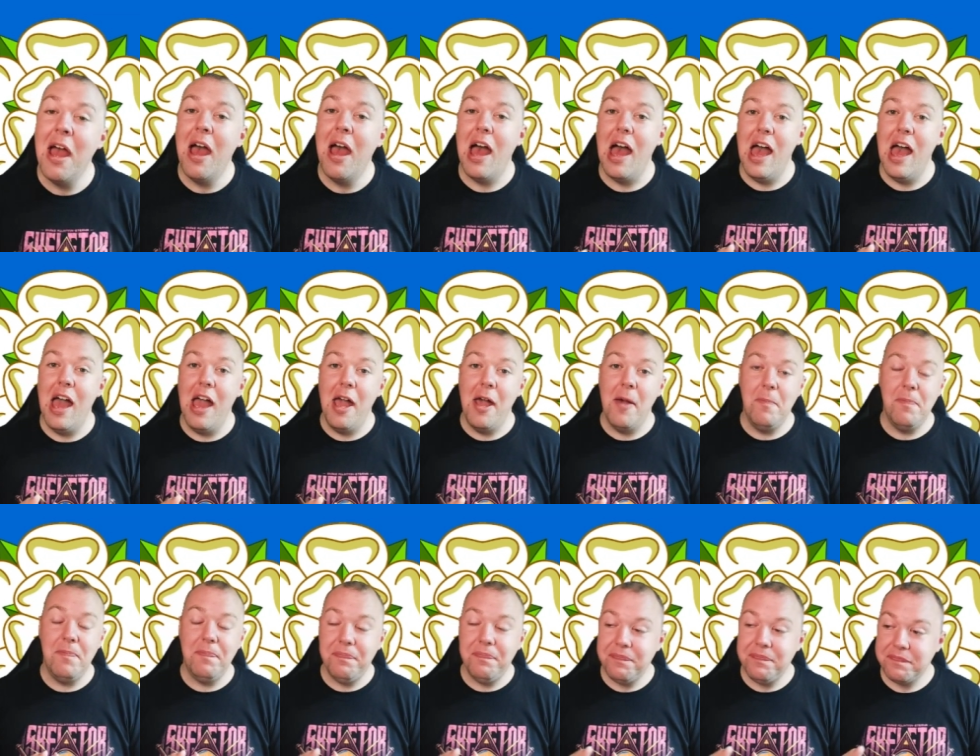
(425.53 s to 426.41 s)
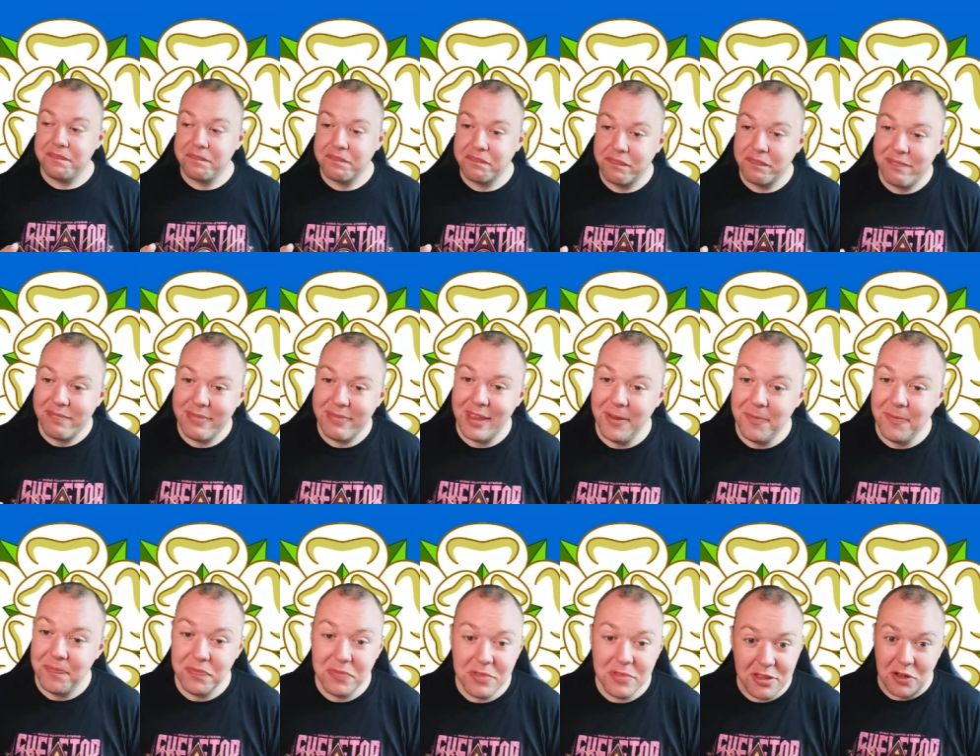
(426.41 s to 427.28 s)
There
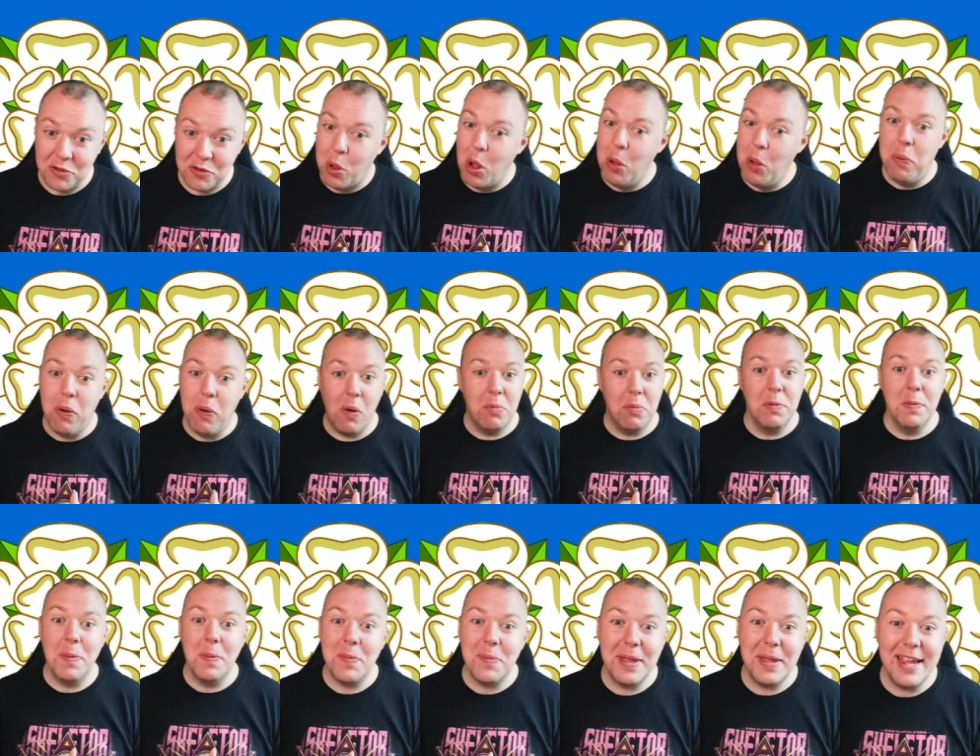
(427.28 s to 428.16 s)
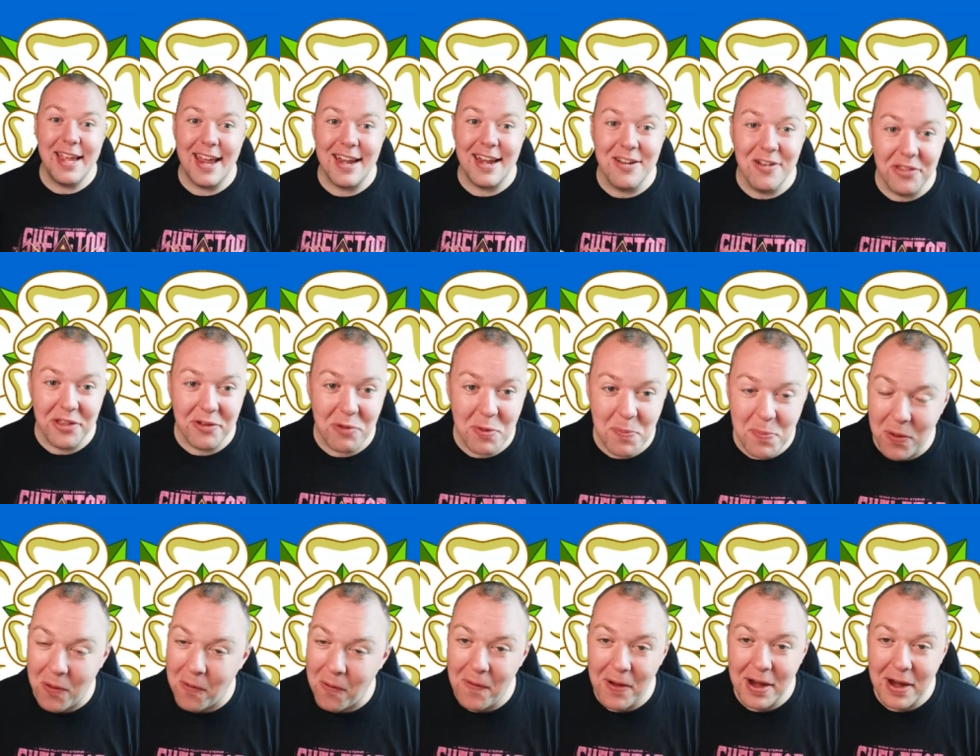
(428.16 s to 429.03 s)
will probably be another
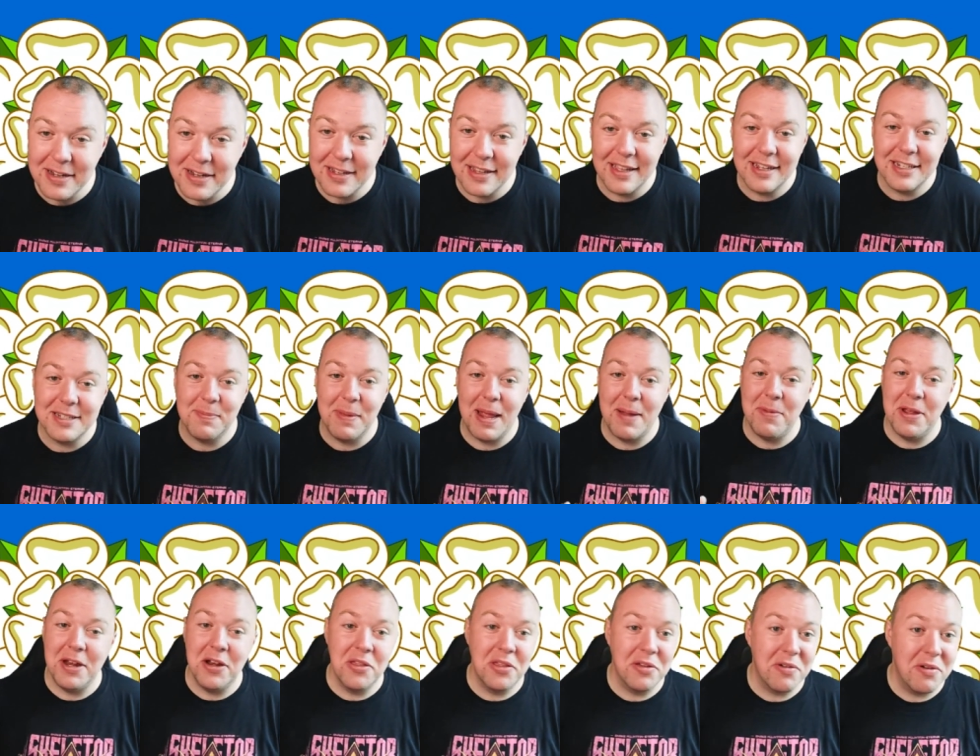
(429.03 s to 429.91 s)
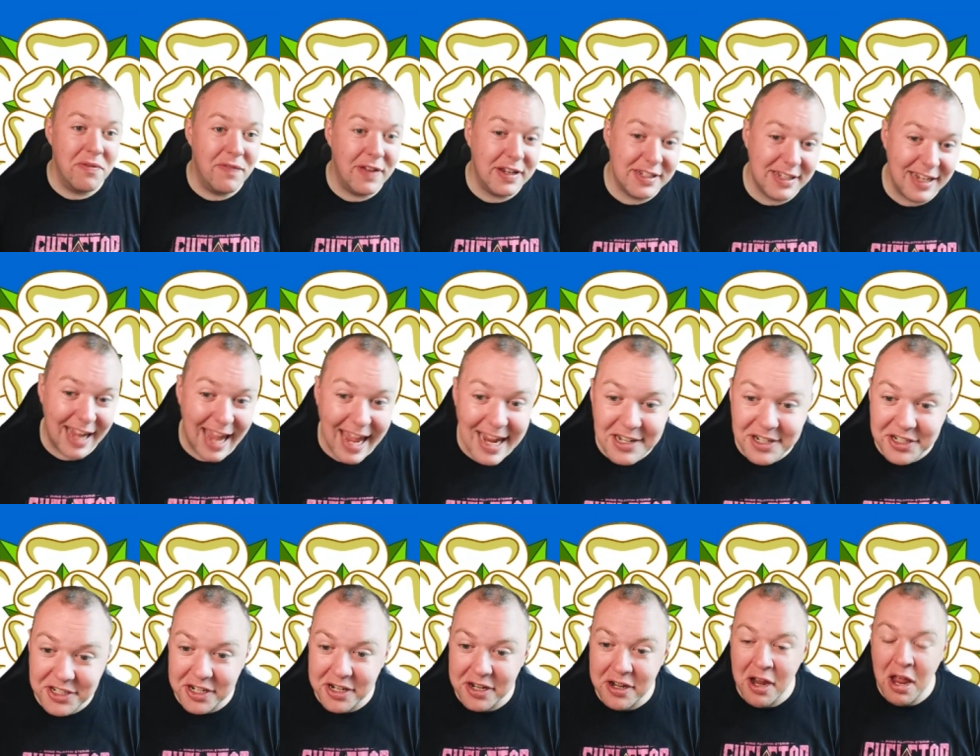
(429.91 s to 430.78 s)
report into this, maybe another
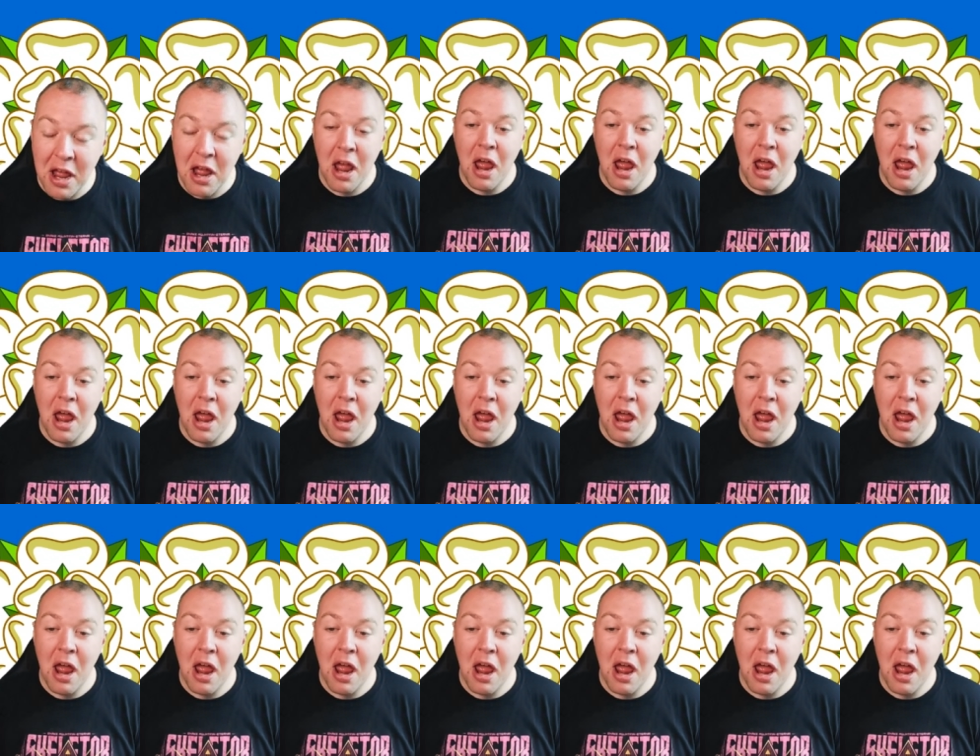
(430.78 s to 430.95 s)
investigation.